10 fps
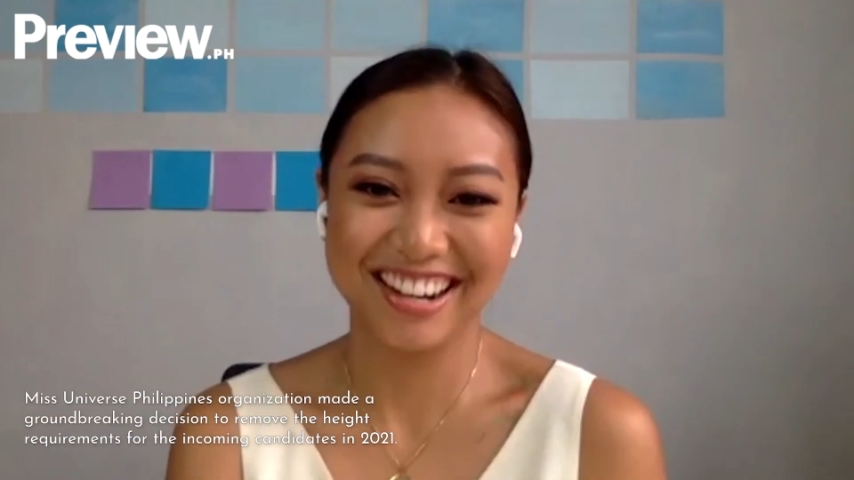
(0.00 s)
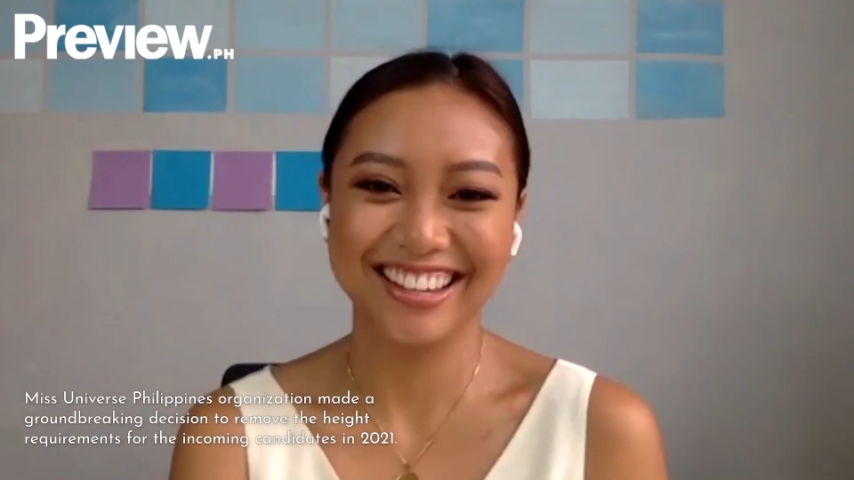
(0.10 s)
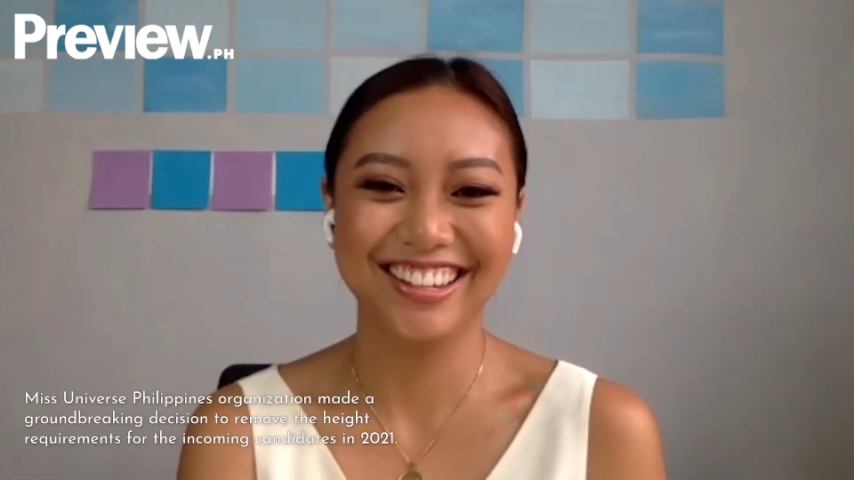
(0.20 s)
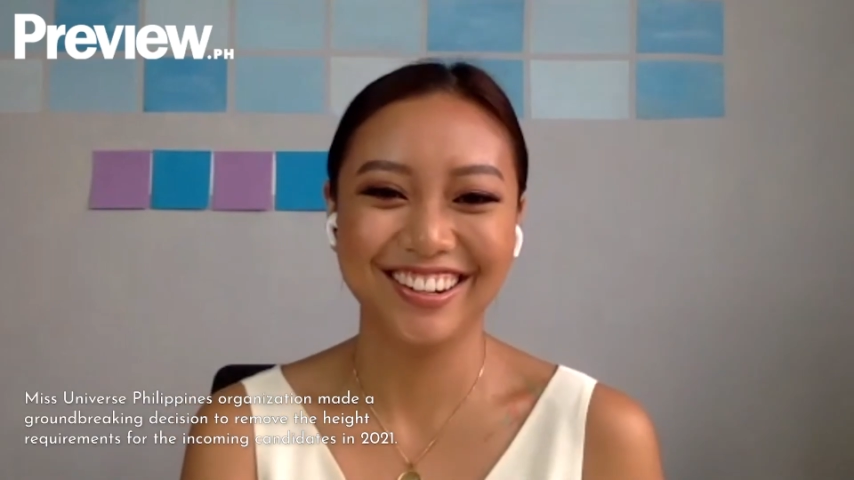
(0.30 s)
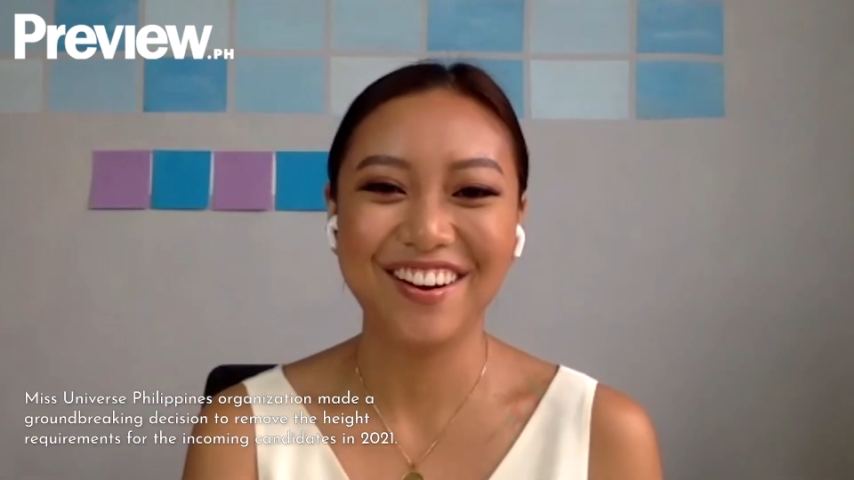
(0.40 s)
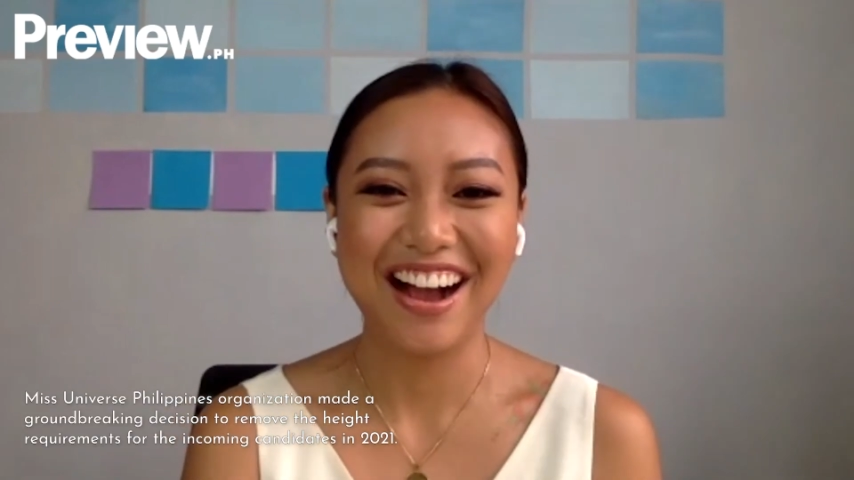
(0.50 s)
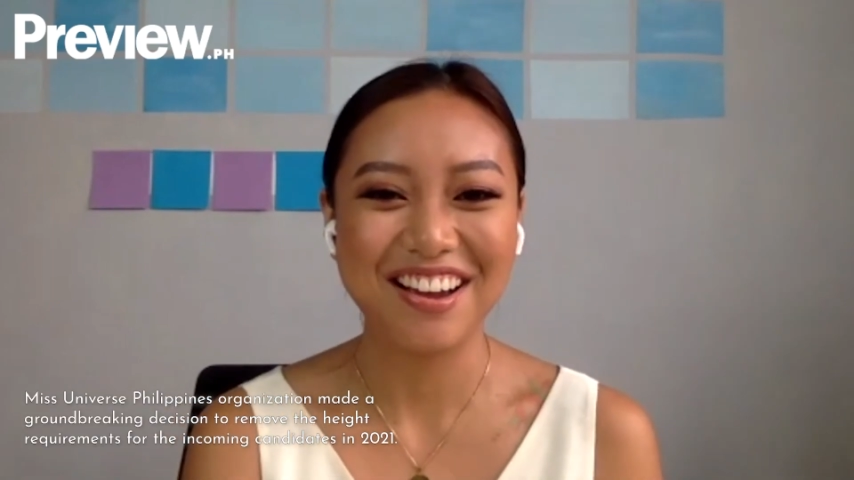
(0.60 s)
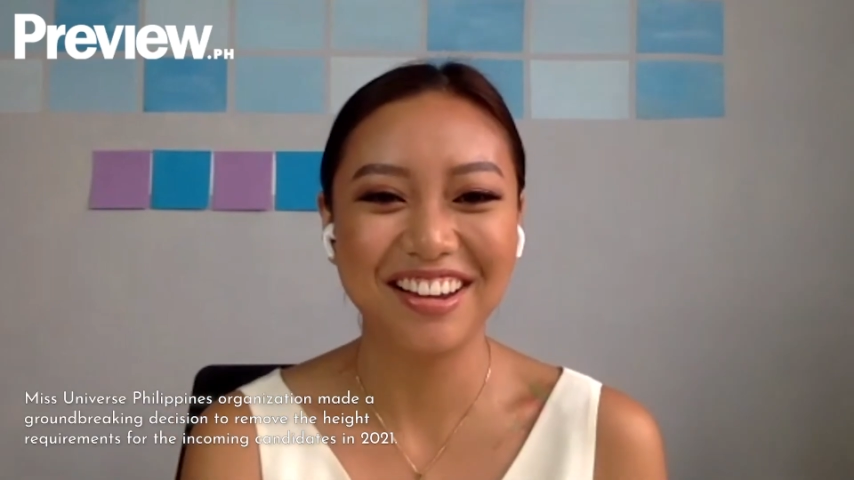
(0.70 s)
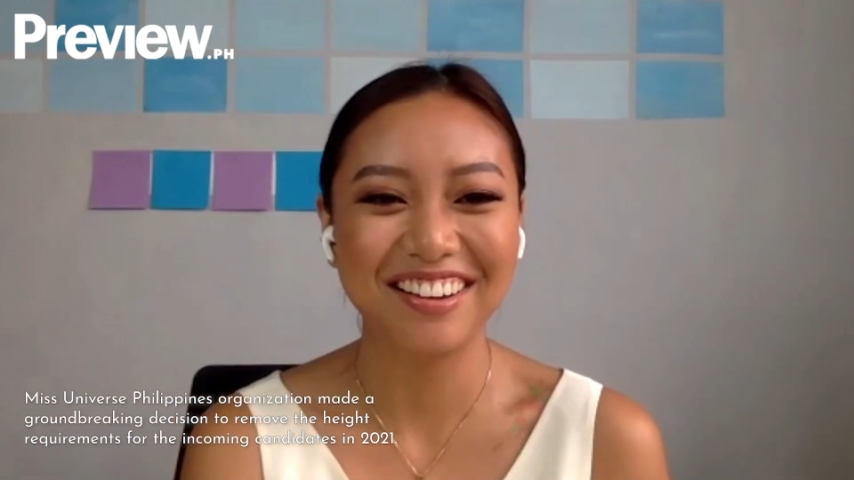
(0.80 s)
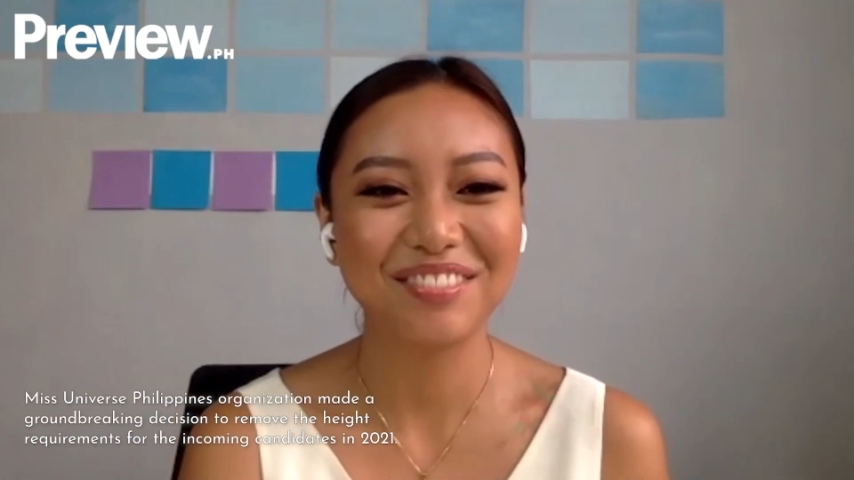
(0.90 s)
You know,
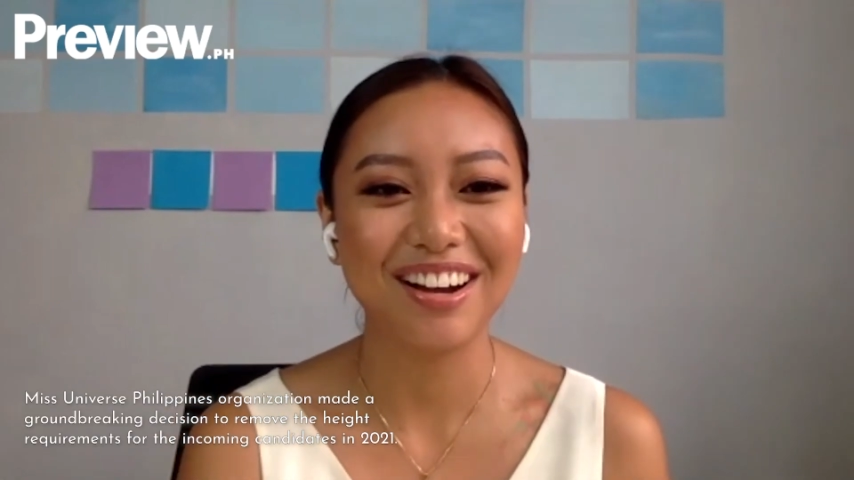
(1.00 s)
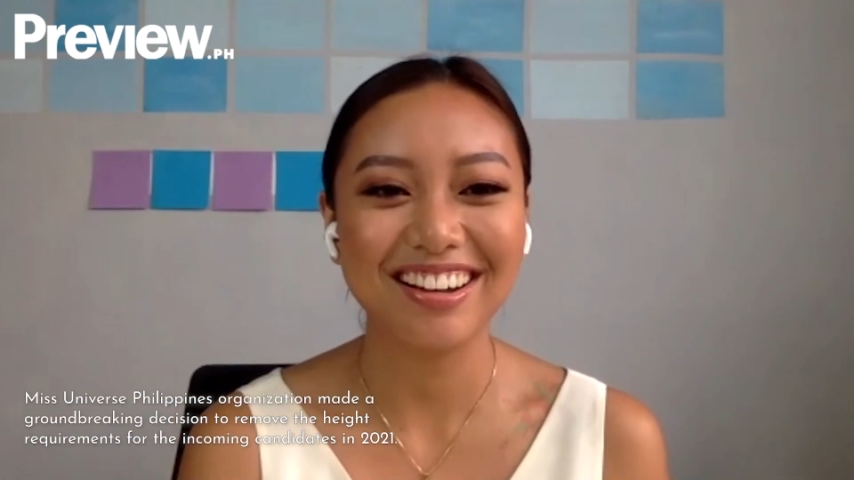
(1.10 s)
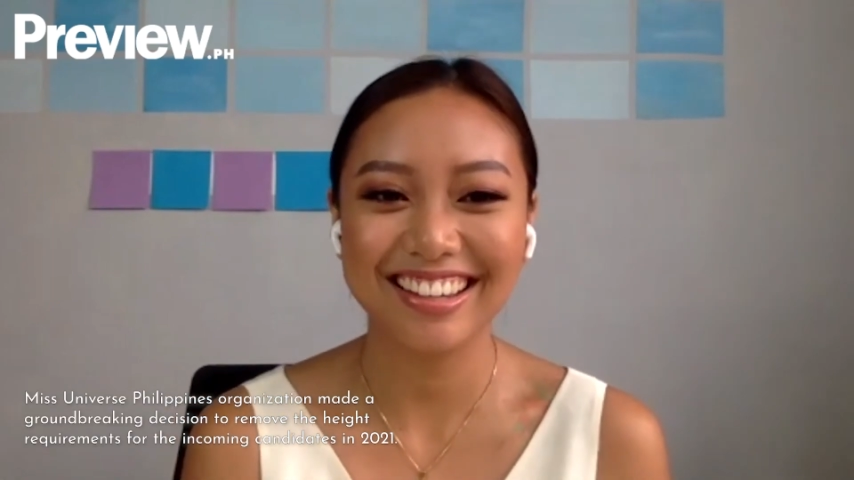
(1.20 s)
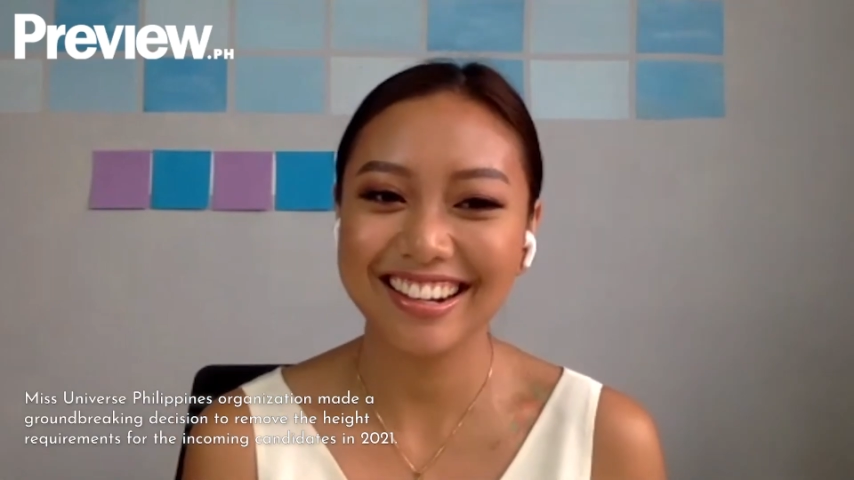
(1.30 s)
I am not